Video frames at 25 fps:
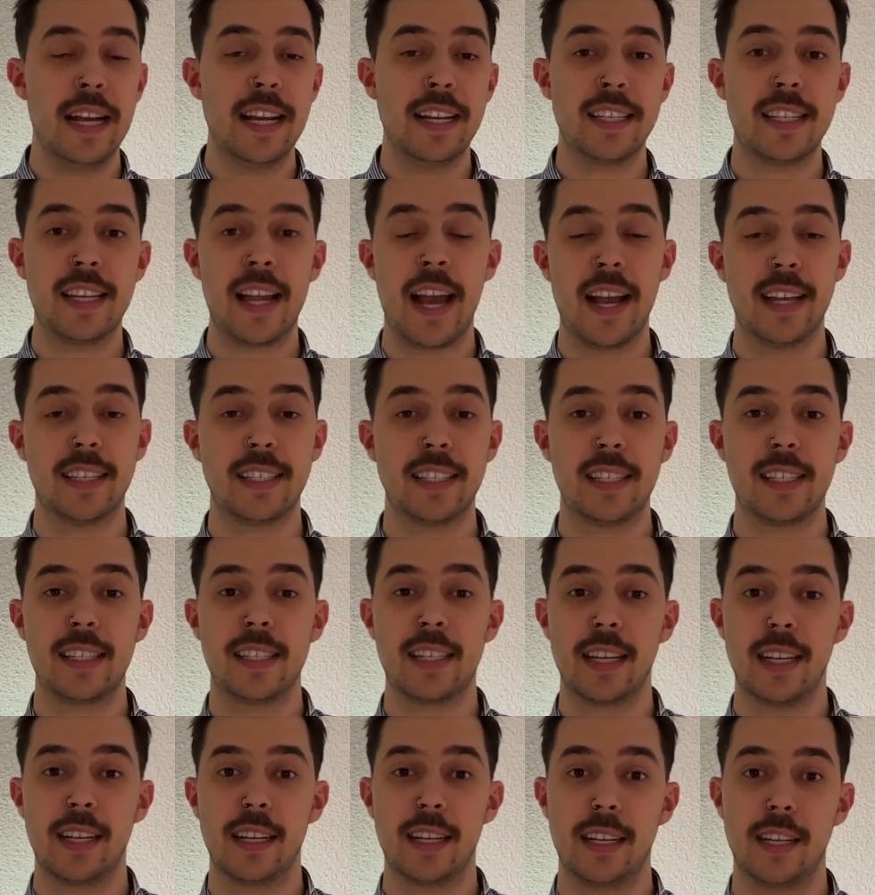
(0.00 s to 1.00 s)

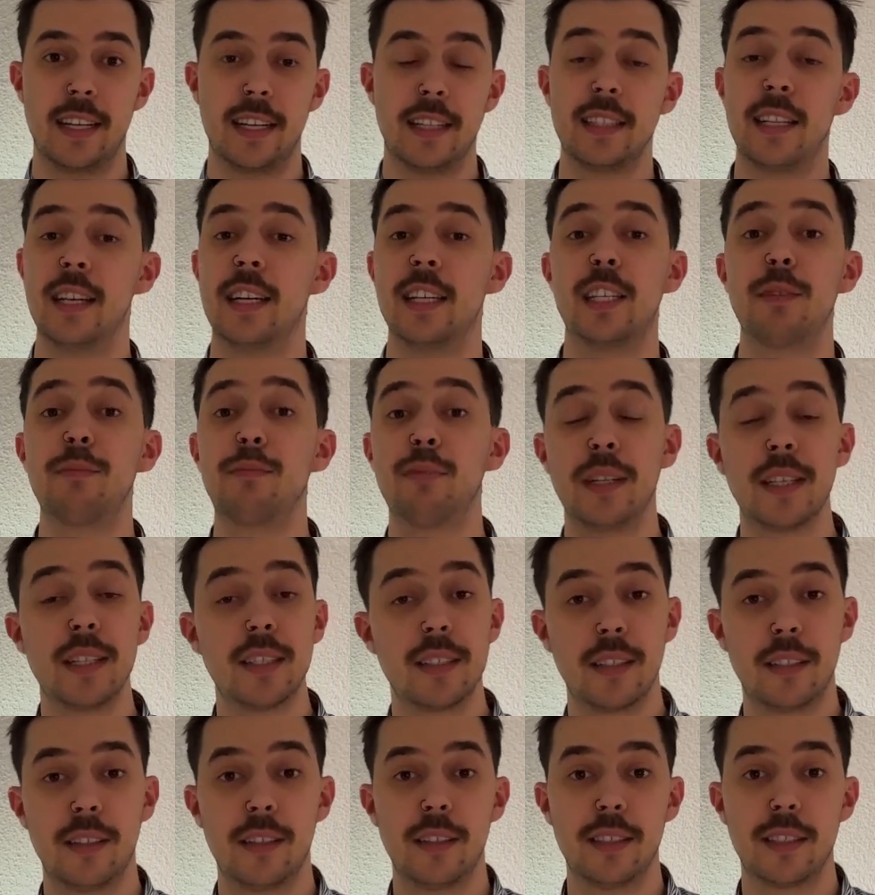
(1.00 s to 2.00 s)
test prints
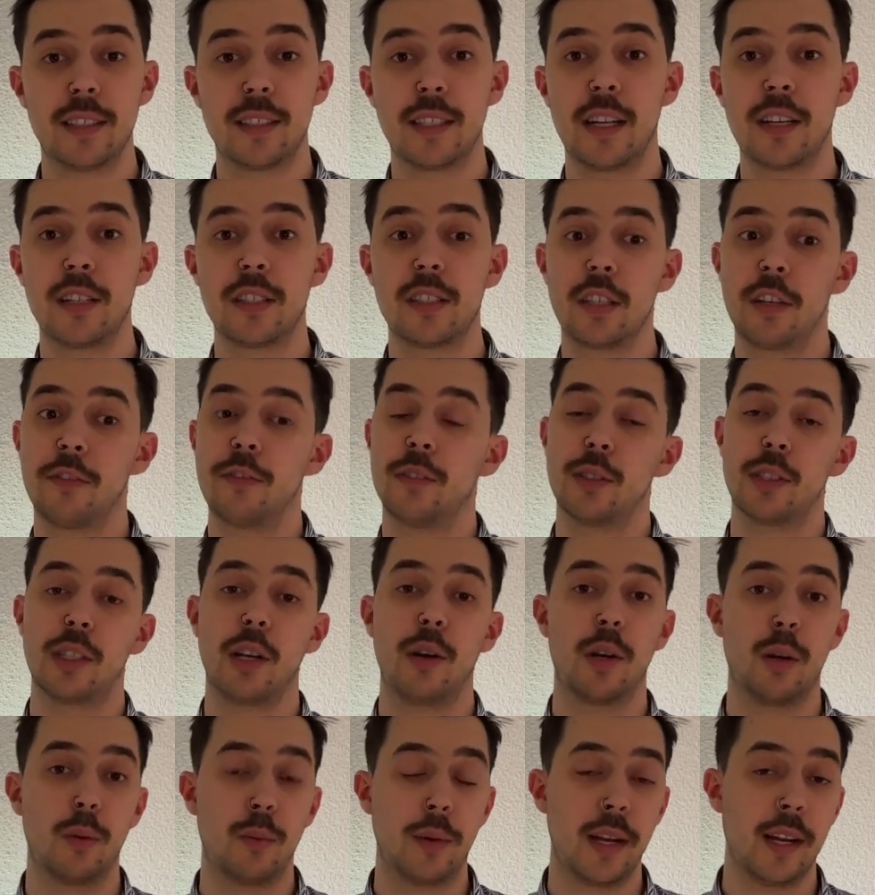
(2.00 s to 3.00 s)
and all this kind of stuff was
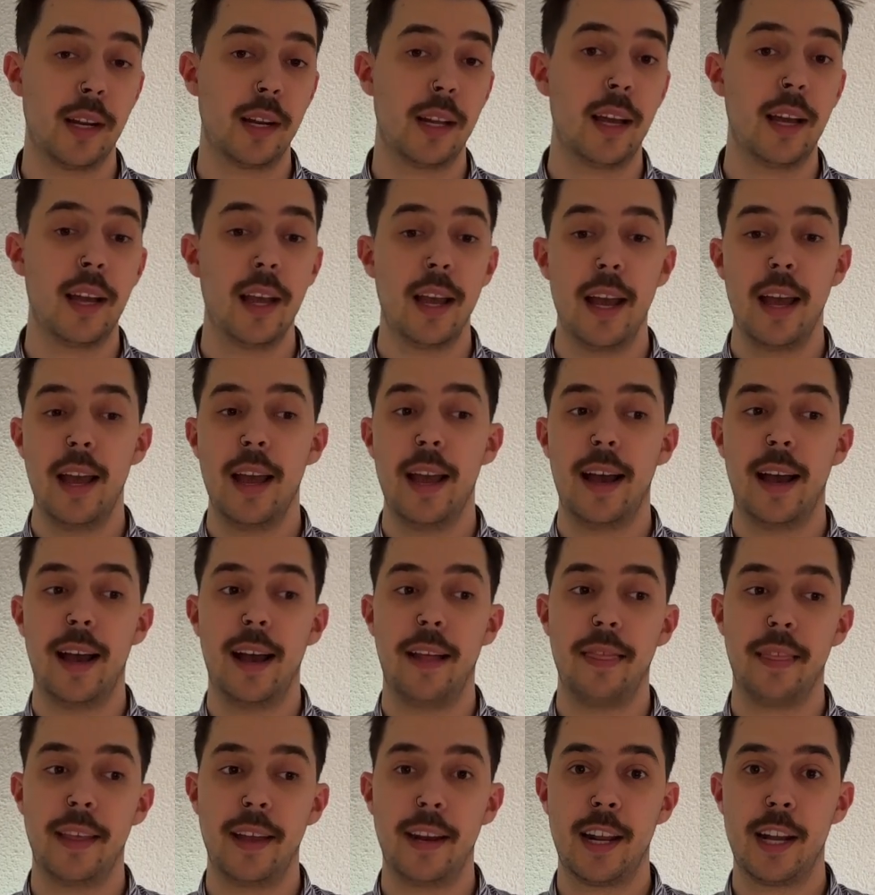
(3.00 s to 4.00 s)
going well.
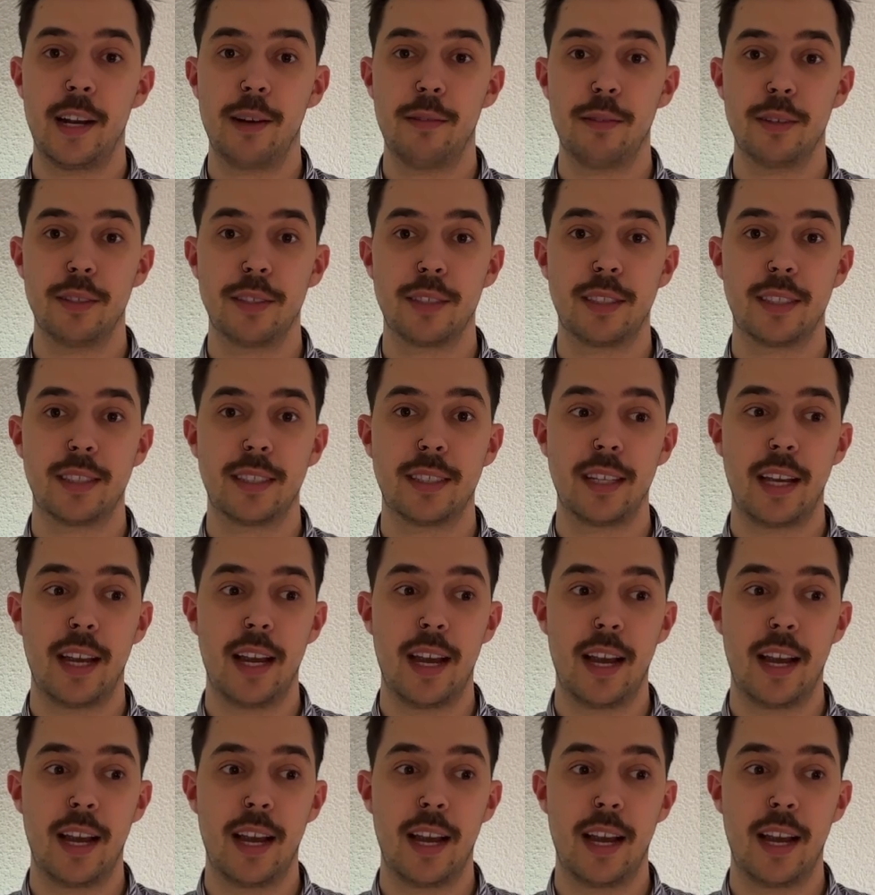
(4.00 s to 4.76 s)
And then I was